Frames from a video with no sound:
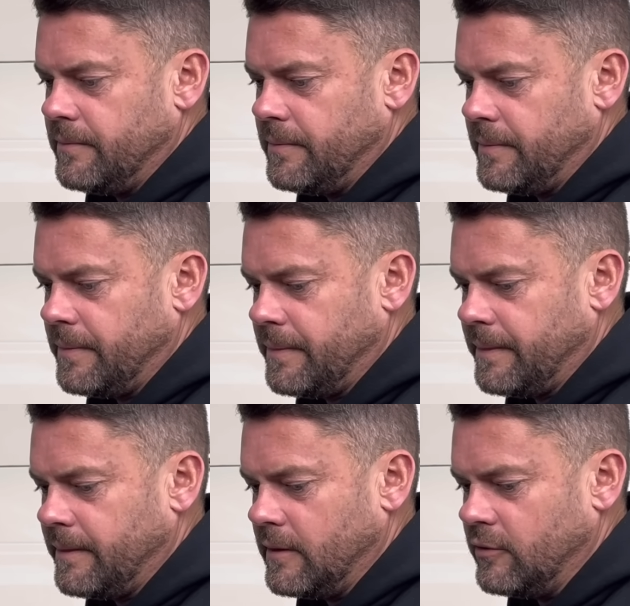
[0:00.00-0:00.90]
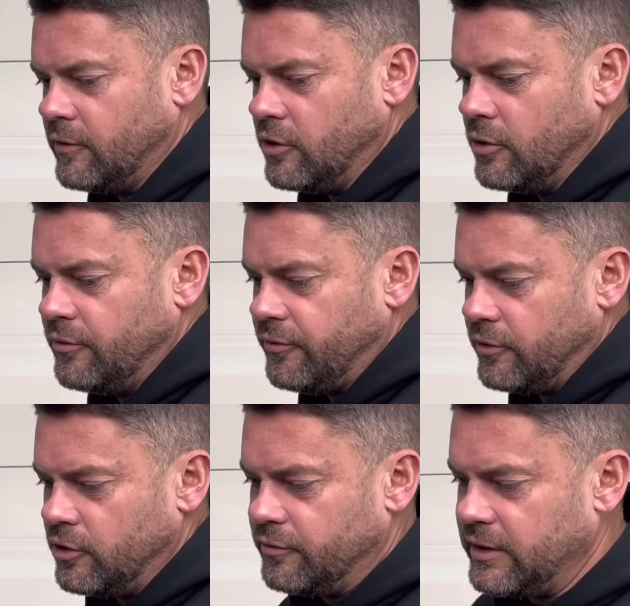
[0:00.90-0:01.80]
So you've
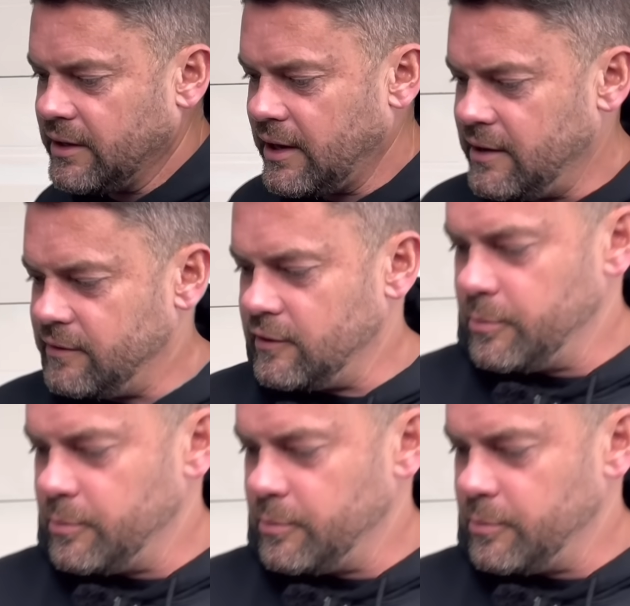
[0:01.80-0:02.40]
deglazed this